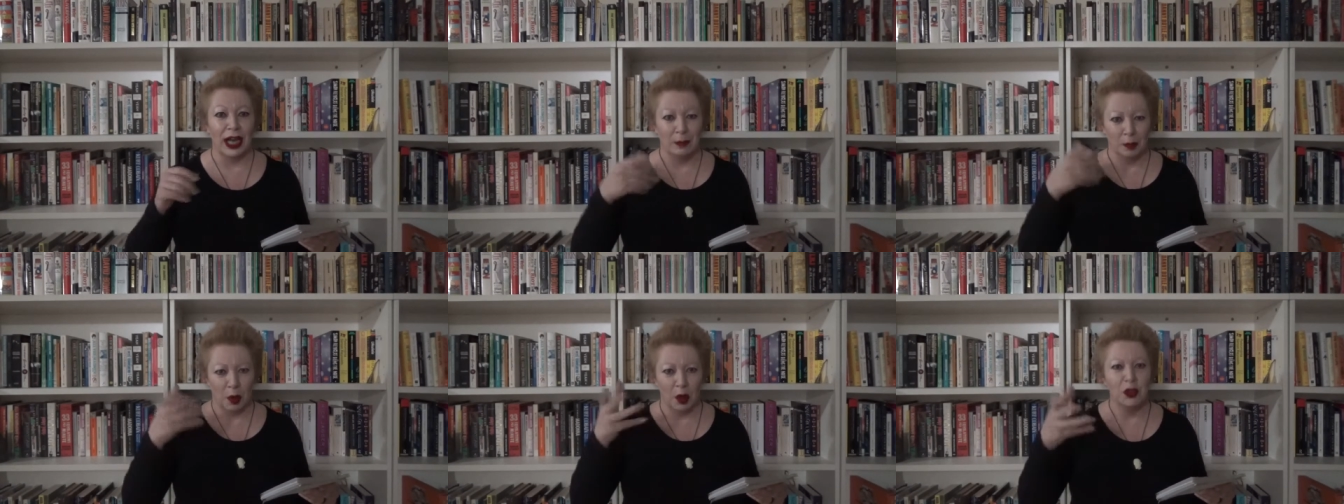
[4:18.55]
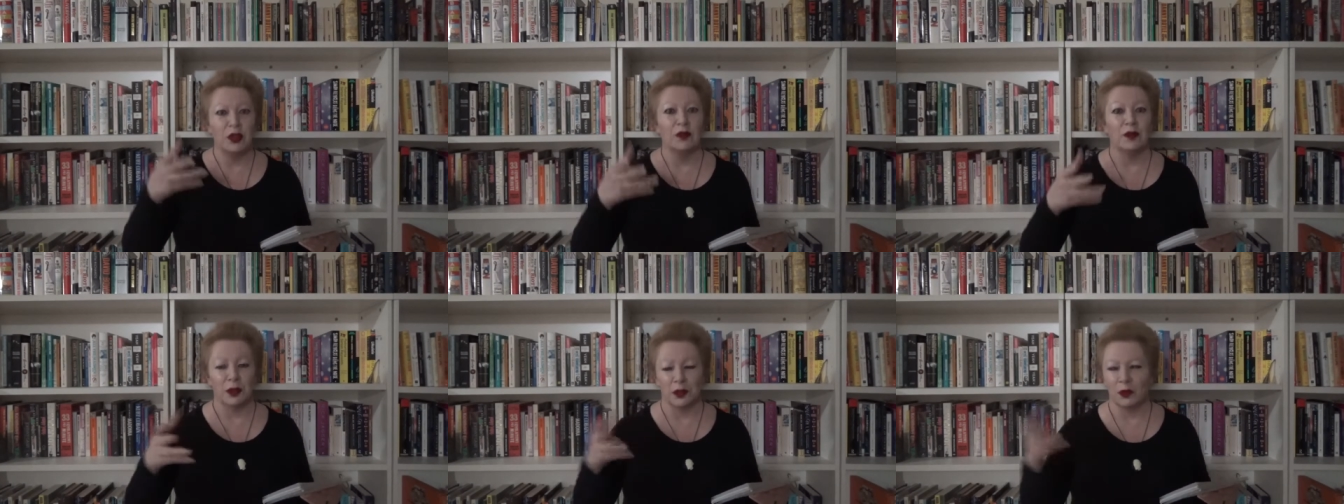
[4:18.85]

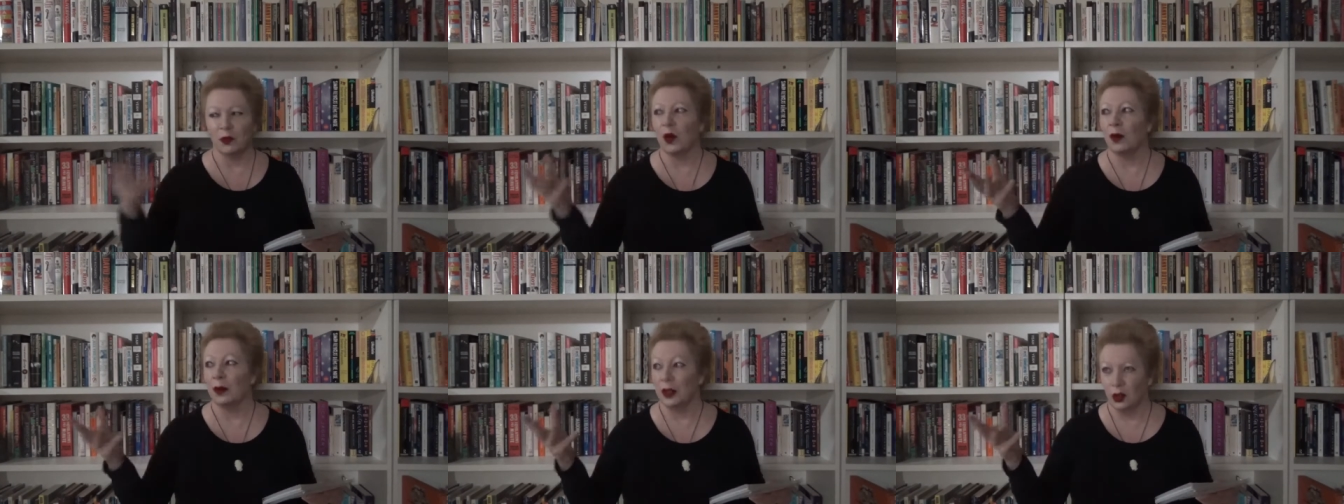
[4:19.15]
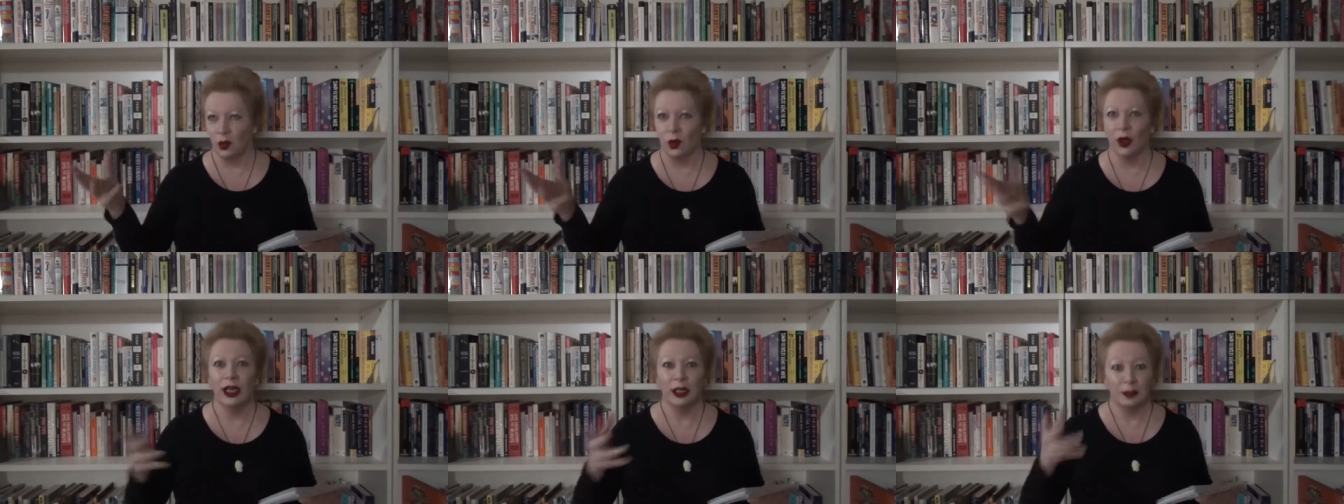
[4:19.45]
Most of us would probably
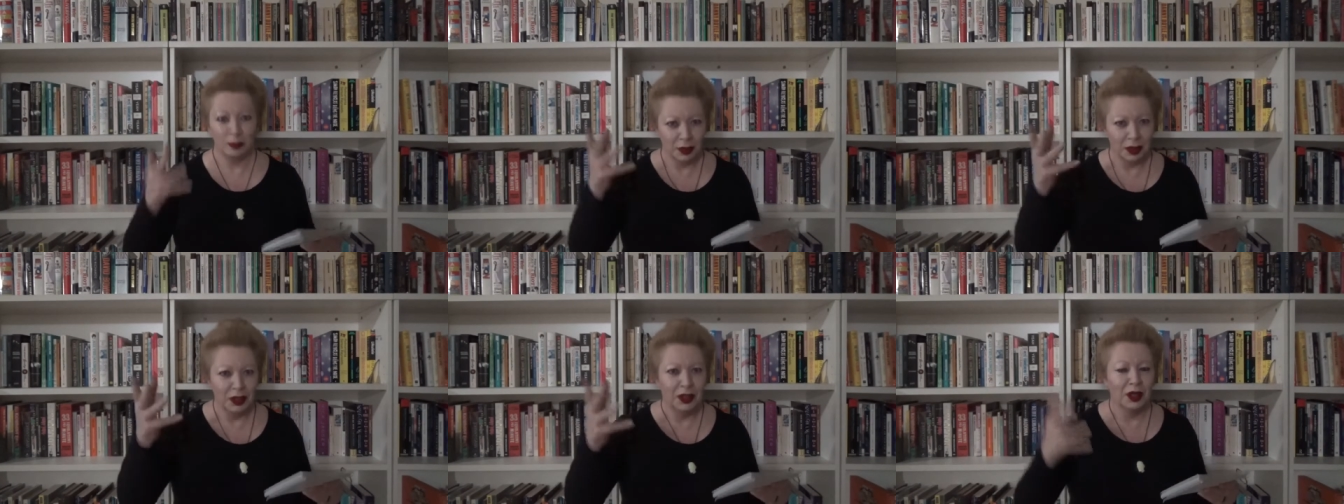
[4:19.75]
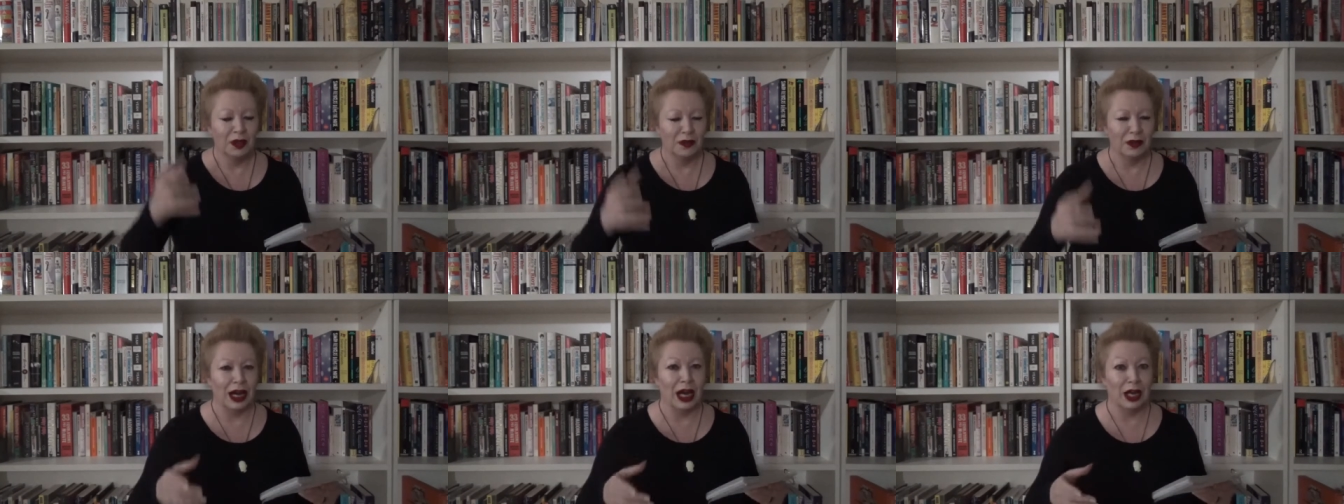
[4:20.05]
dream
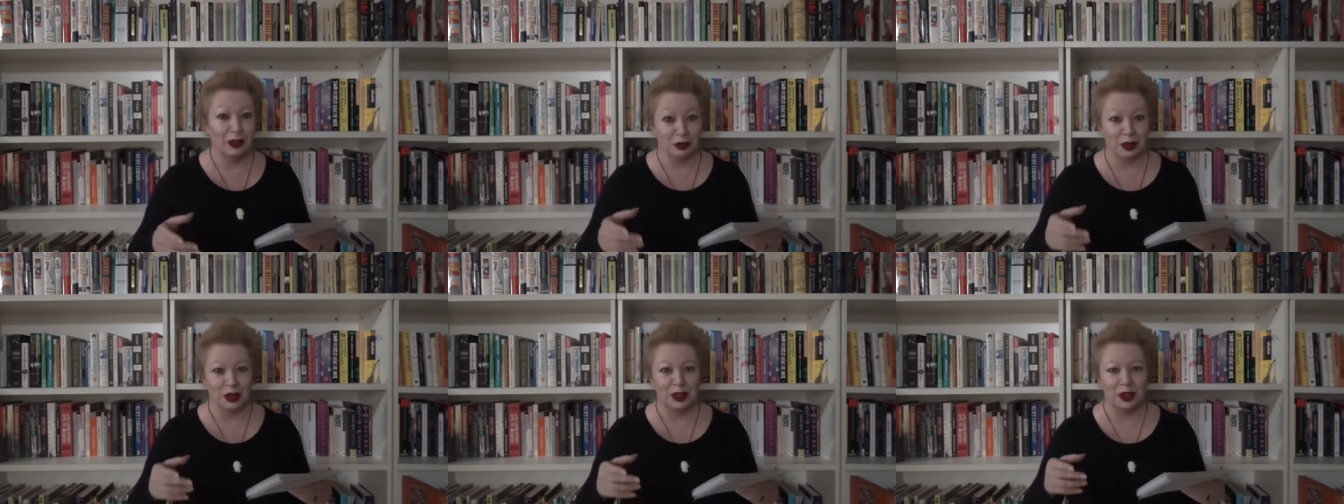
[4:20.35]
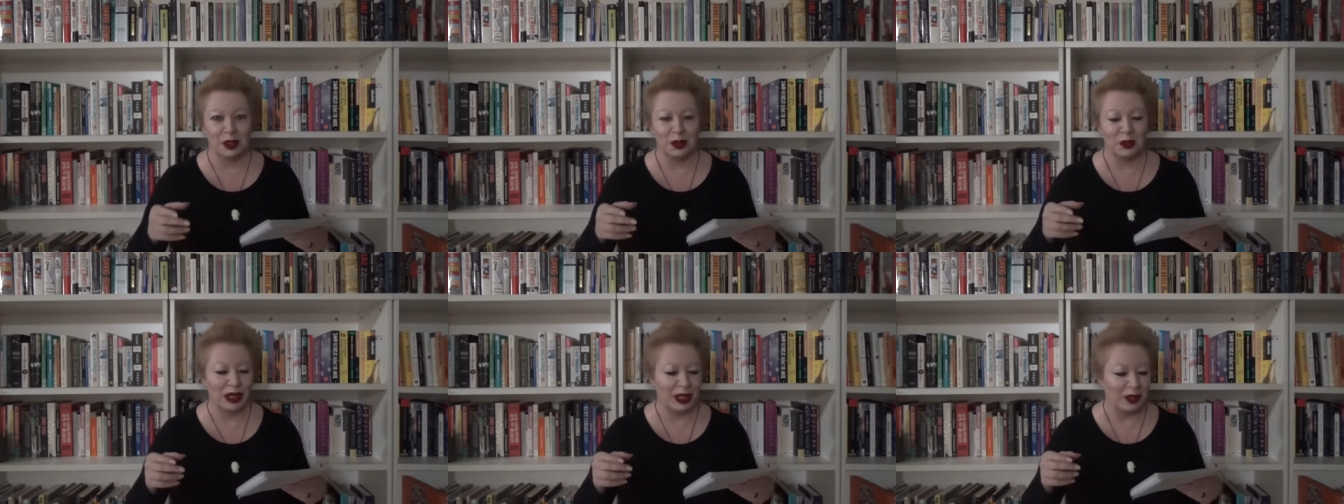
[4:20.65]
of
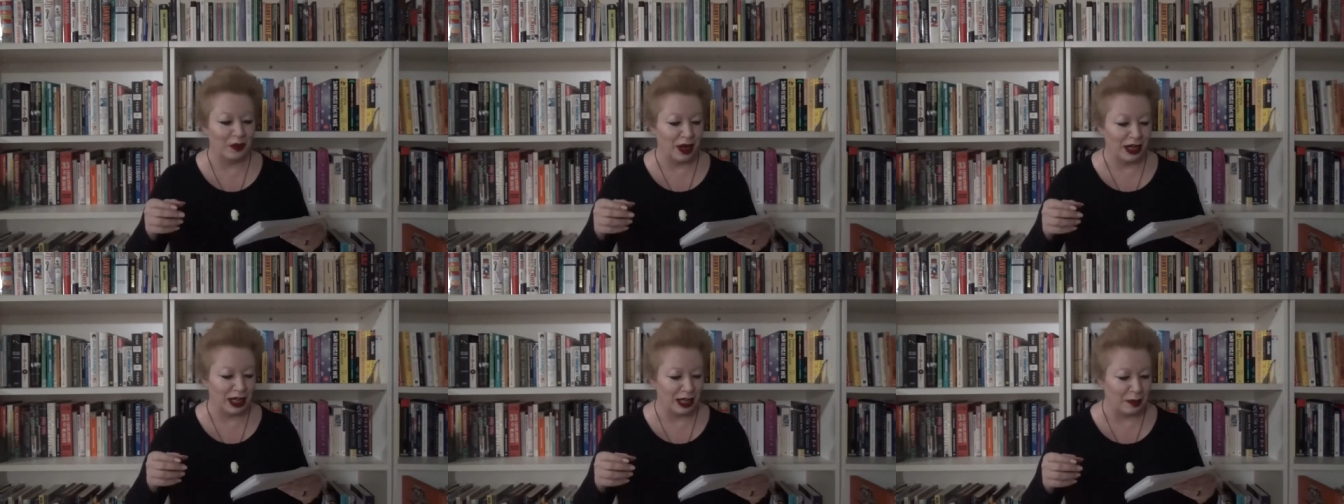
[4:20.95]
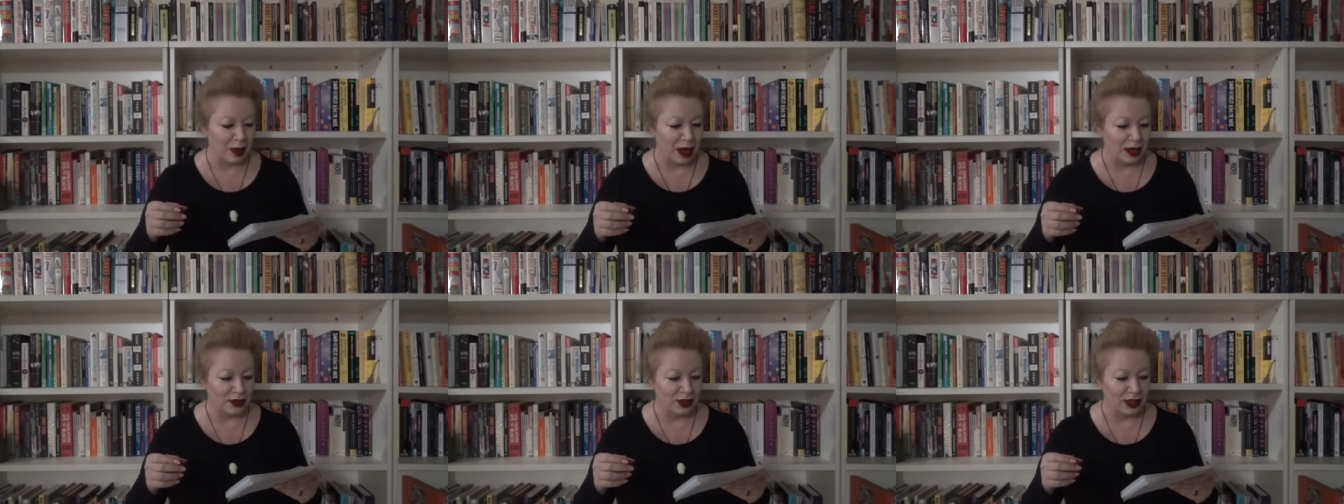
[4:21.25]
121
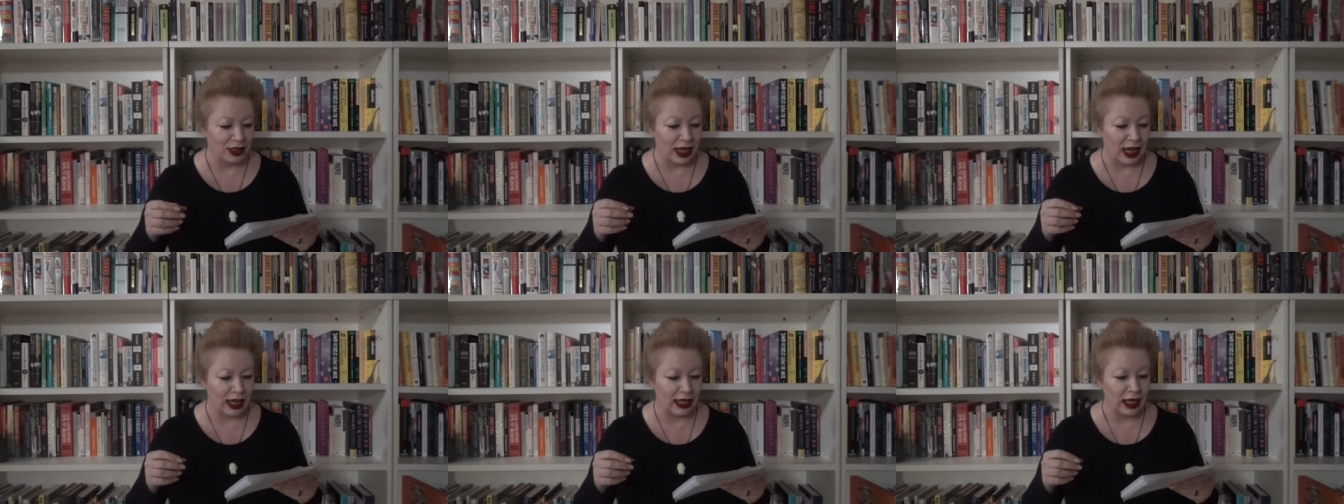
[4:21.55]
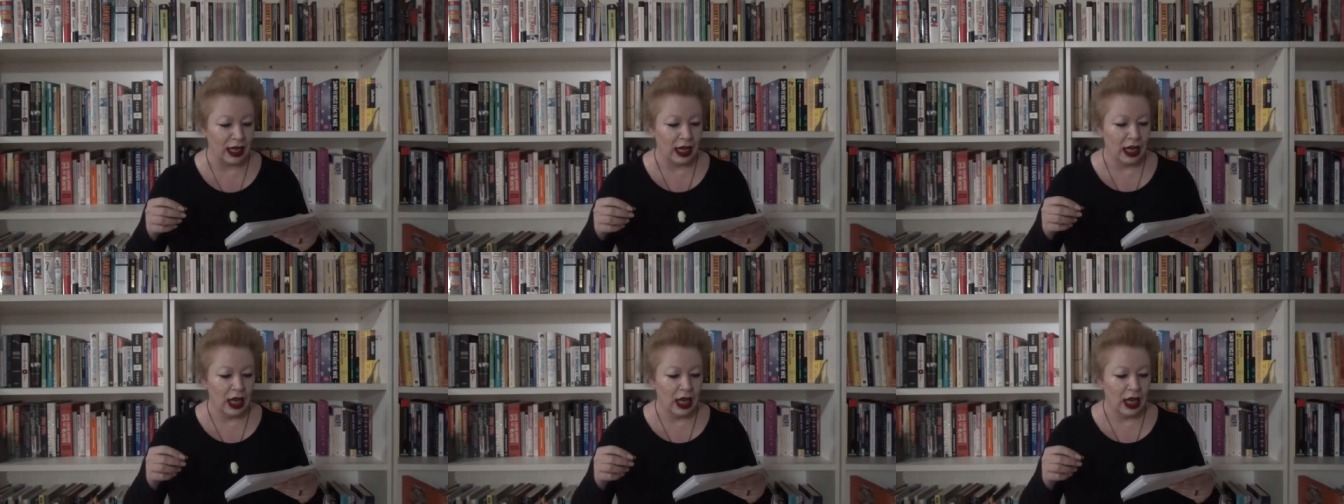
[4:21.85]
emails a day,